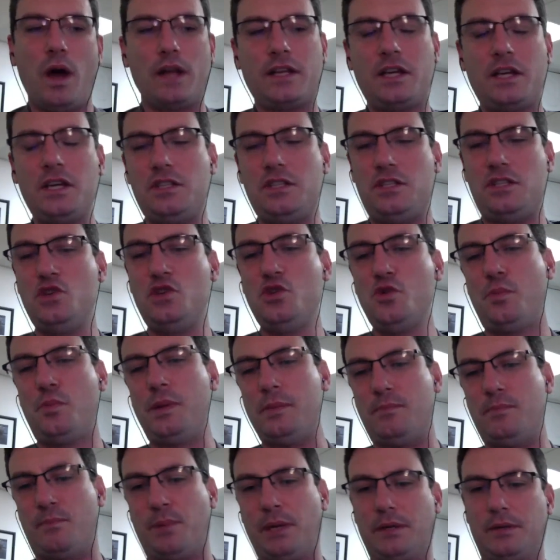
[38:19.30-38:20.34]
could you be
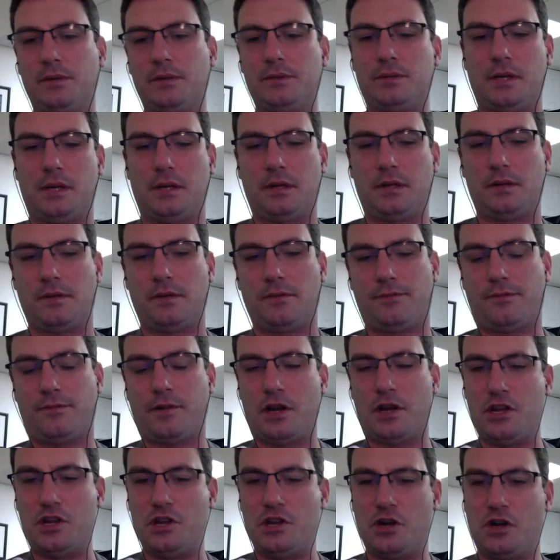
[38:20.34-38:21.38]
building for
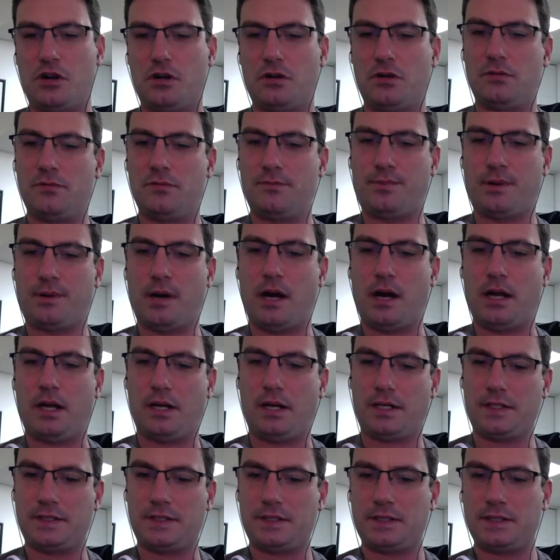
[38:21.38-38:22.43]
your
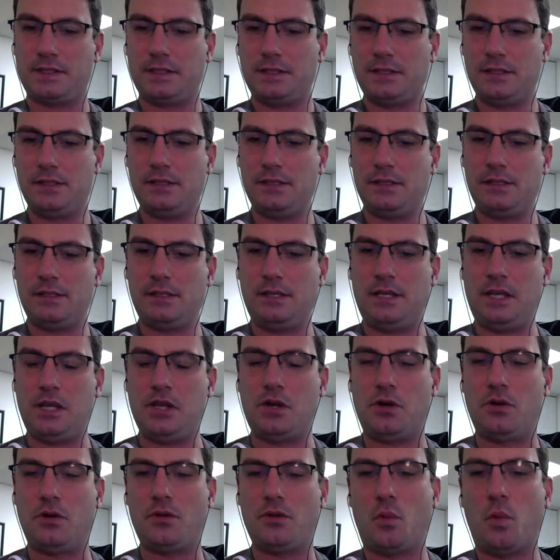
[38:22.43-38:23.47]
products?
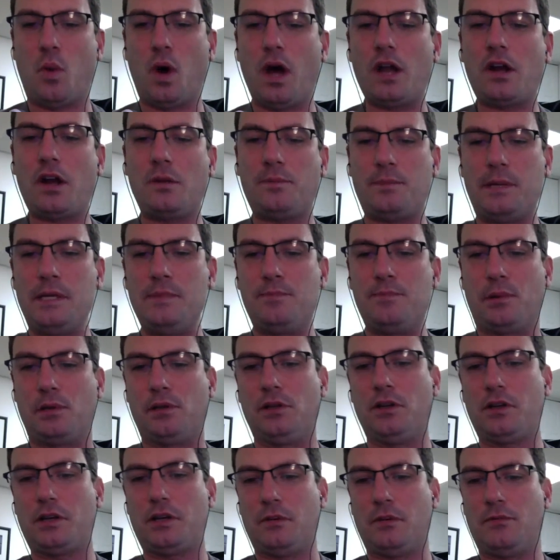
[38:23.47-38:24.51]
What are people
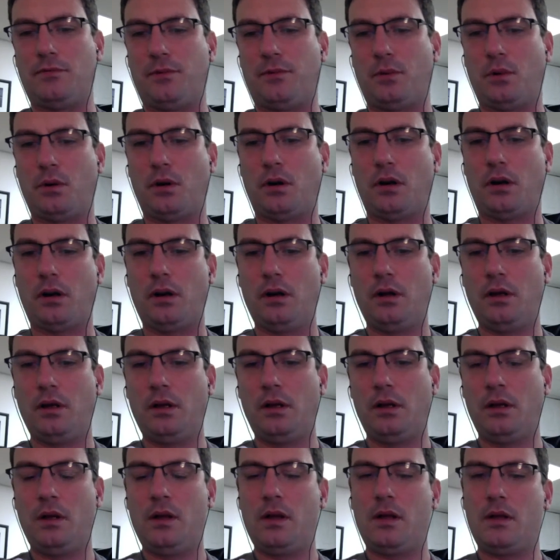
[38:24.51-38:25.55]
looking for?
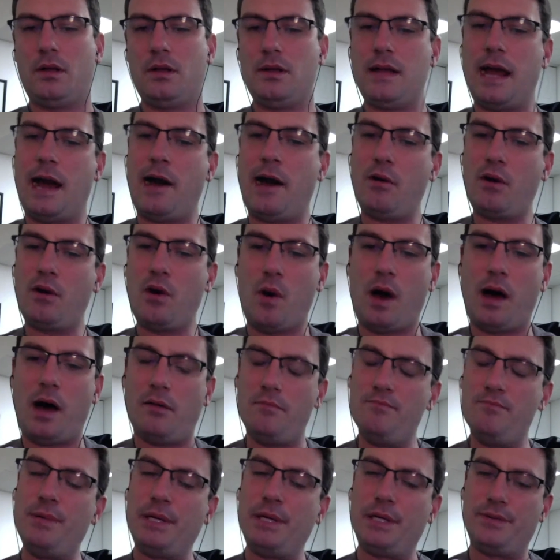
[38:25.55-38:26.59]
Now go out
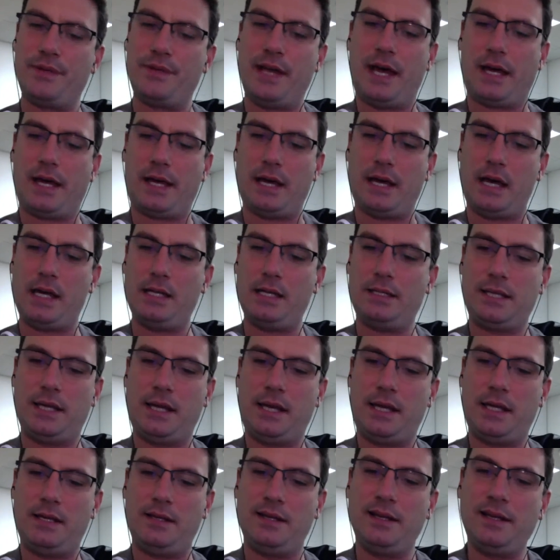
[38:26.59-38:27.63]
and build that
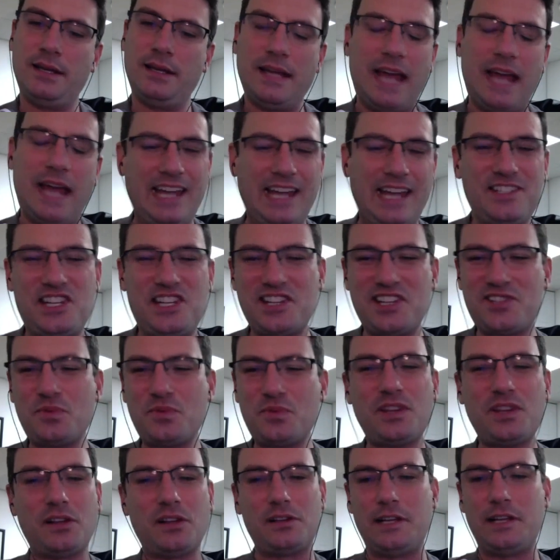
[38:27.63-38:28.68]
content. And just
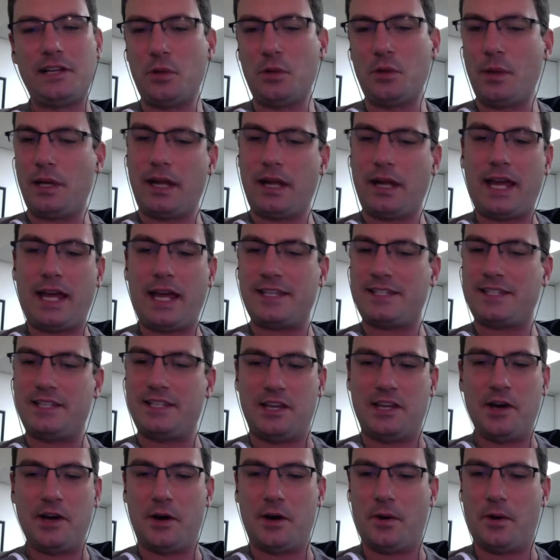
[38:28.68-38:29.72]
with a little bit of
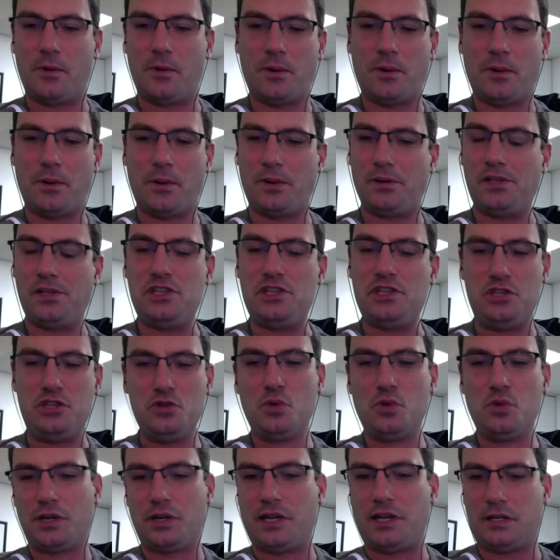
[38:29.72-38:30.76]
SEO, you
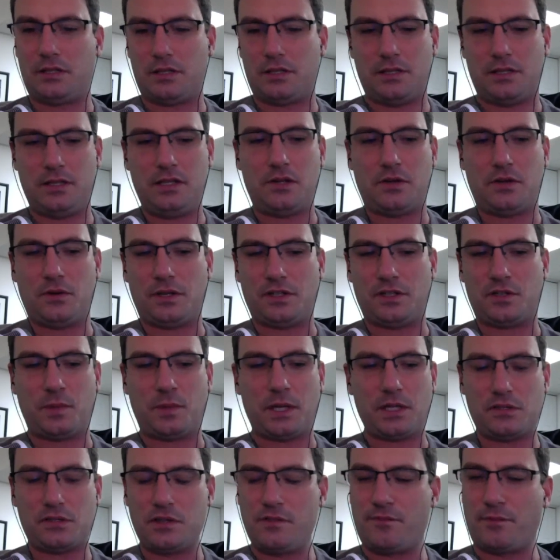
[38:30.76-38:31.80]
will get,
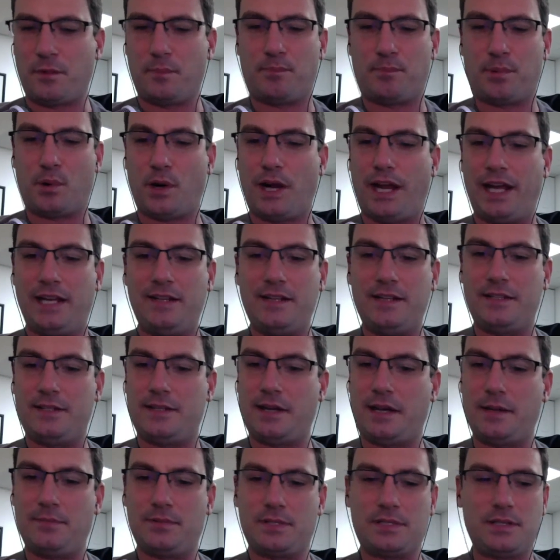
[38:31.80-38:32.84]
especially for branded
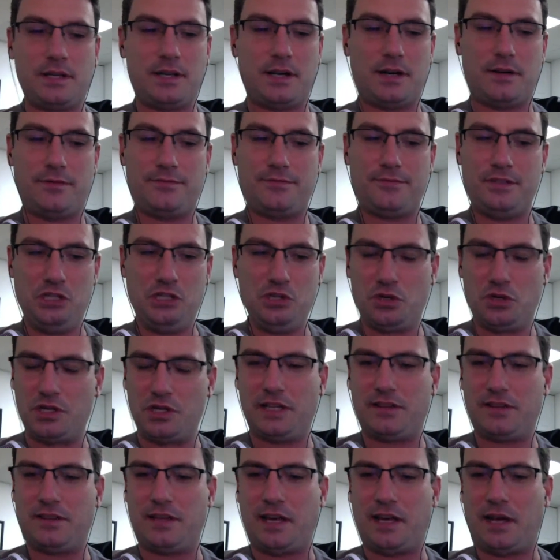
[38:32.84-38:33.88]
type stuff, you'll
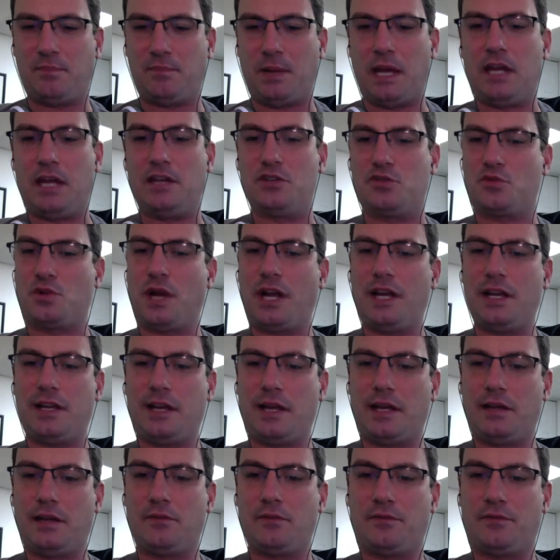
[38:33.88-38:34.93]
get that page
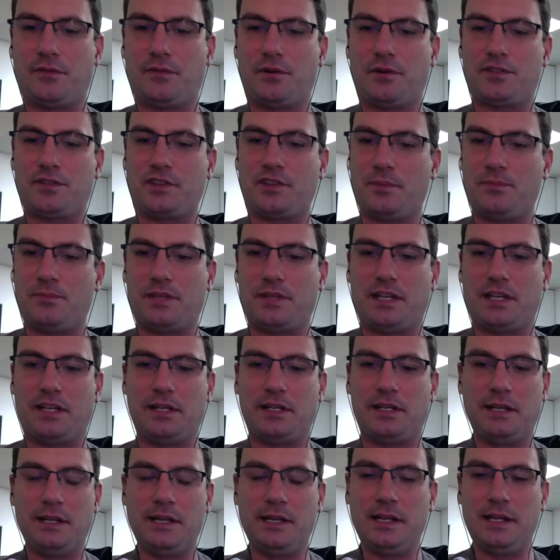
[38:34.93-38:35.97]
ranking for something
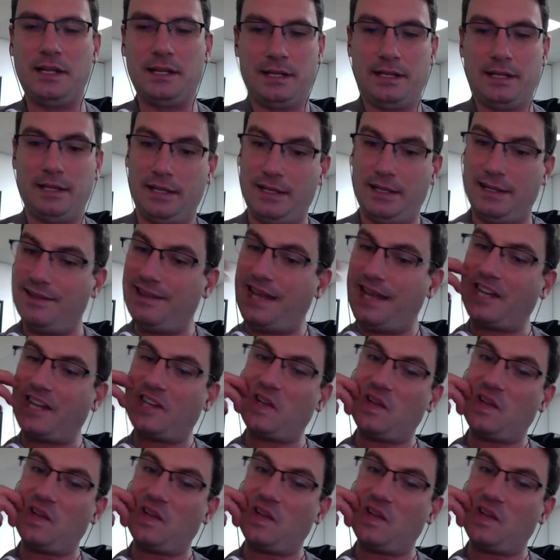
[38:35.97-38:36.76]
that,